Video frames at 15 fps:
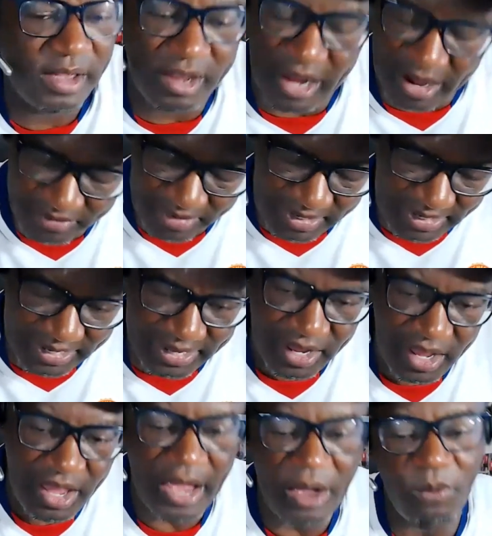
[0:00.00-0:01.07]
currently,
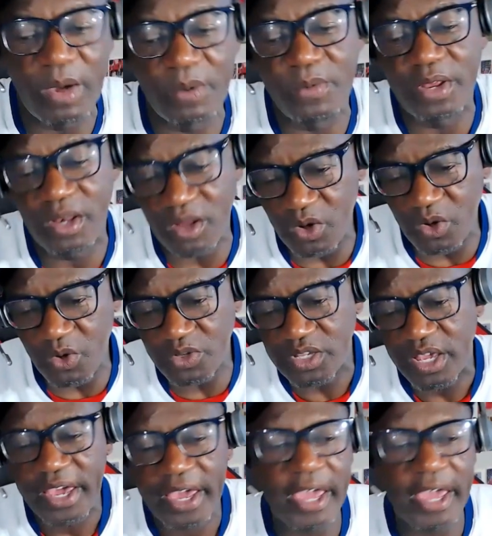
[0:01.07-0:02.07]
and when we lose,